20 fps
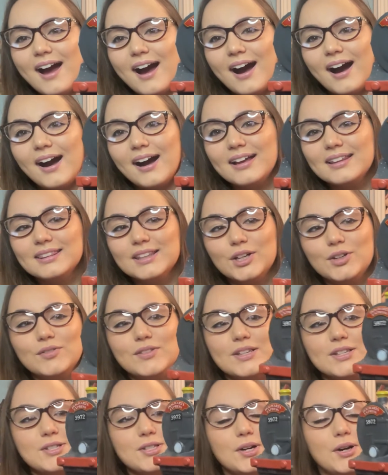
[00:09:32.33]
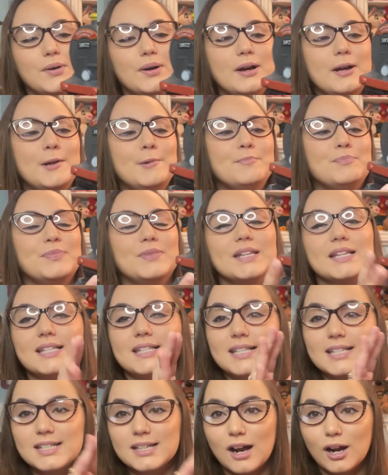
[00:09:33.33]
I love this. So this
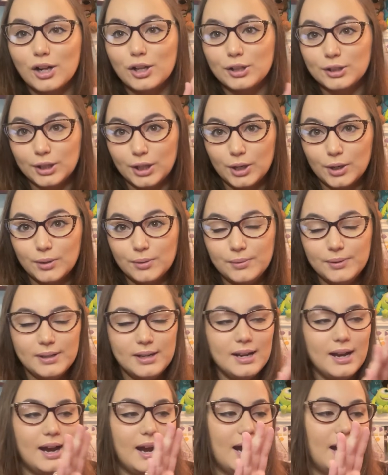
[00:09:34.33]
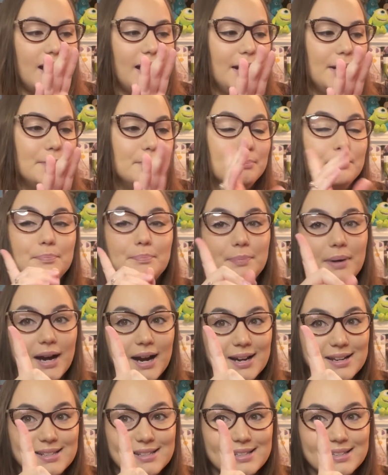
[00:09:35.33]
does not glow, um,
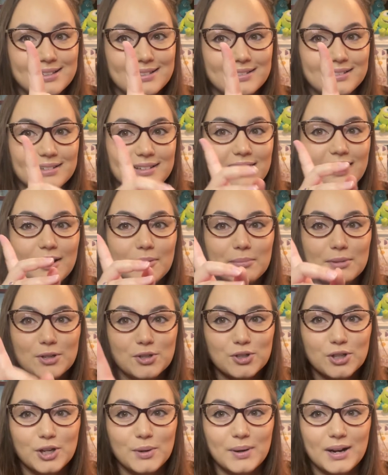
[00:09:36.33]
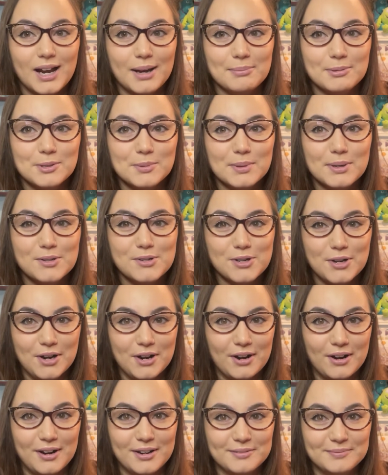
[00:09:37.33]
but I'm gonna show you what happens when you turn
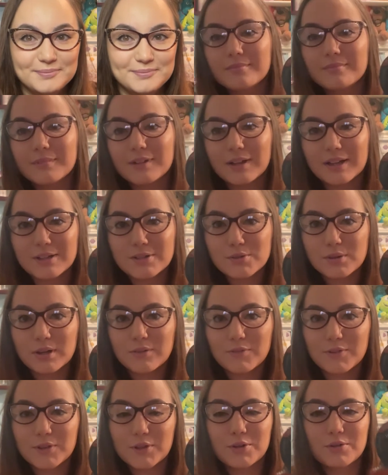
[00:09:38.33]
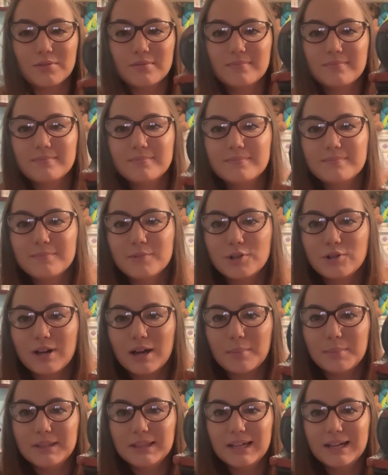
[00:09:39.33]
it on. Okay, sorry for the
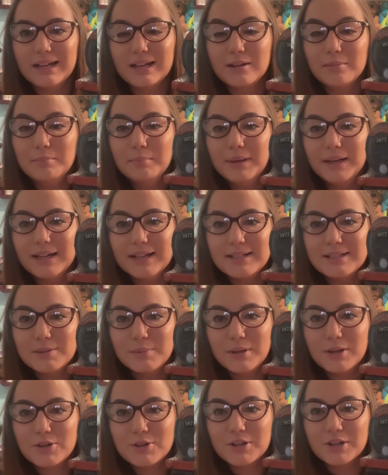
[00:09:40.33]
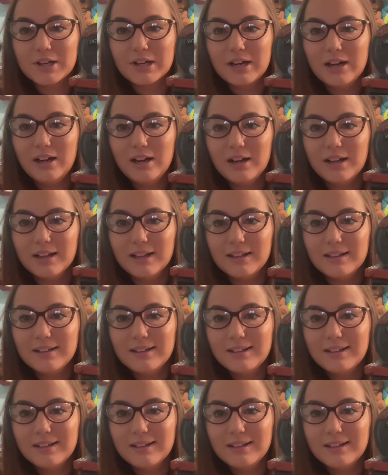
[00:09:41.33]
crappy lighting, but when you turn it on,